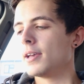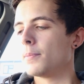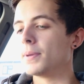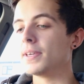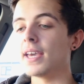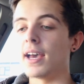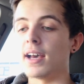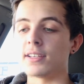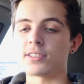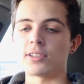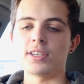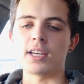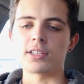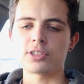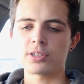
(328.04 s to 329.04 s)
But yeah, so
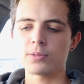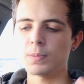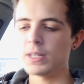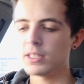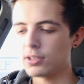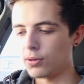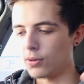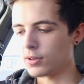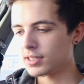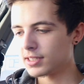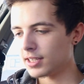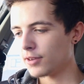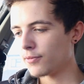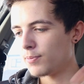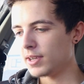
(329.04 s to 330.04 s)
yeah, just be
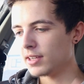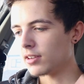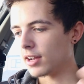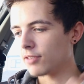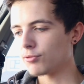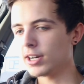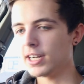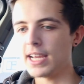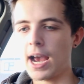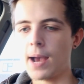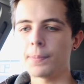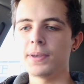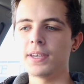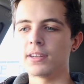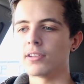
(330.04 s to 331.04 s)
talkative, be like really
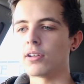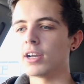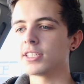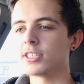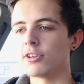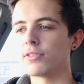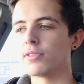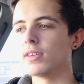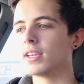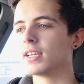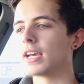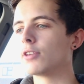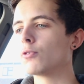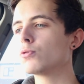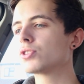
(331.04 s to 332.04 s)
happy and nice and everything,
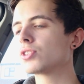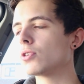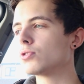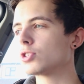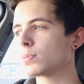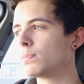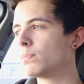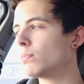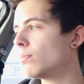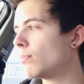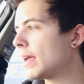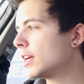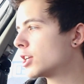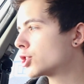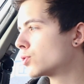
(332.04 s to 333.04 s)
and also just
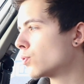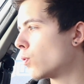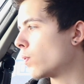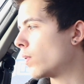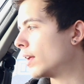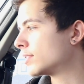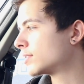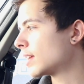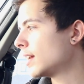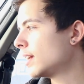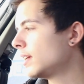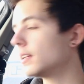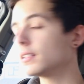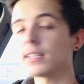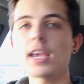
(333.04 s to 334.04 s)
make sure that,
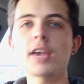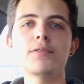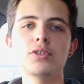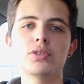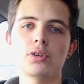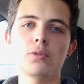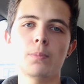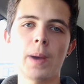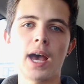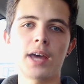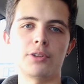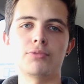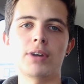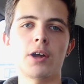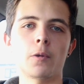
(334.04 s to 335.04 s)
say if you do bad
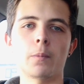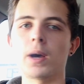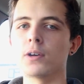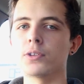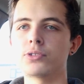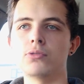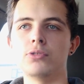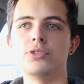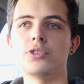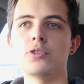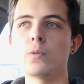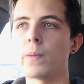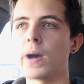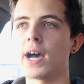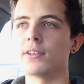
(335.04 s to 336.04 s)
at roundabouts, or you
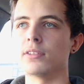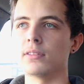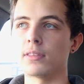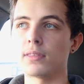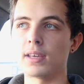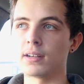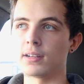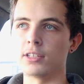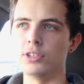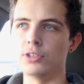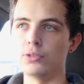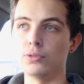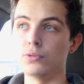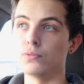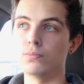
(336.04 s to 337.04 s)
do bad at the thing that
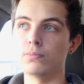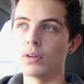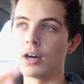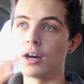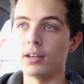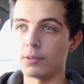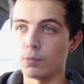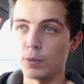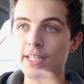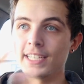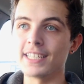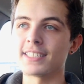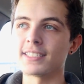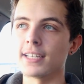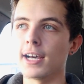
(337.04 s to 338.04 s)
you are
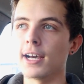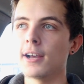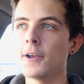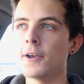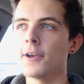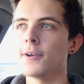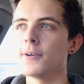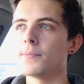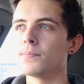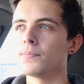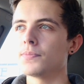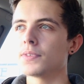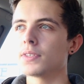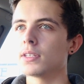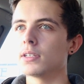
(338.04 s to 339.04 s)
weakest at,
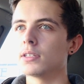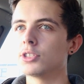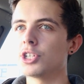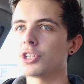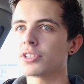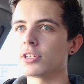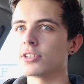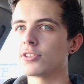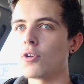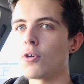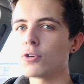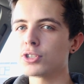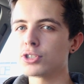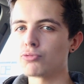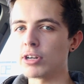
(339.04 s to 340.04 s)
just as
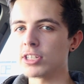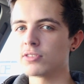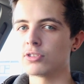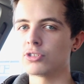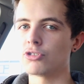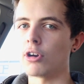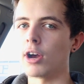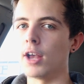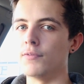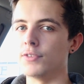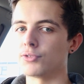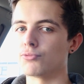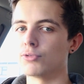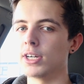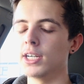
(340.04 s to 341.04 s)
long as the rest of the drive
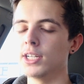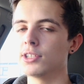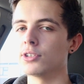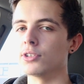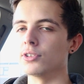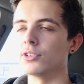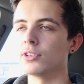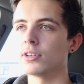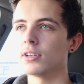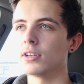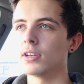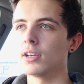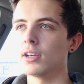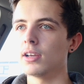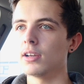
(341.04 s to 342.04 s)
is really good,
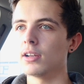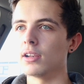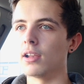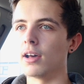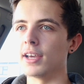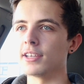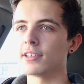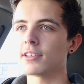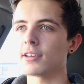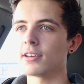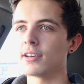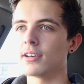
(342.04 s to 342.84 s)
like,